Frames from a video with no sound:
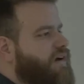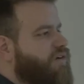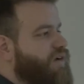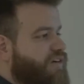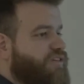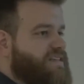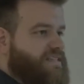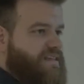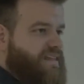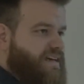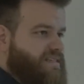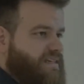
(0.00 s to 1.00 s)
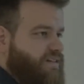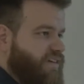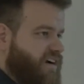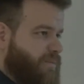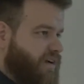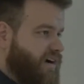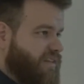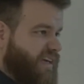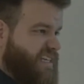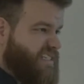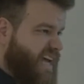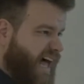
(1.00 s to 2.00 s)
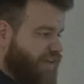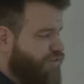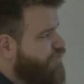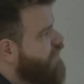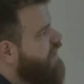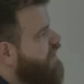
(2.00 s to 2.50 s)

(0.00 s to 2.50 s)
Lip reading: a reference to this in a variable called like self,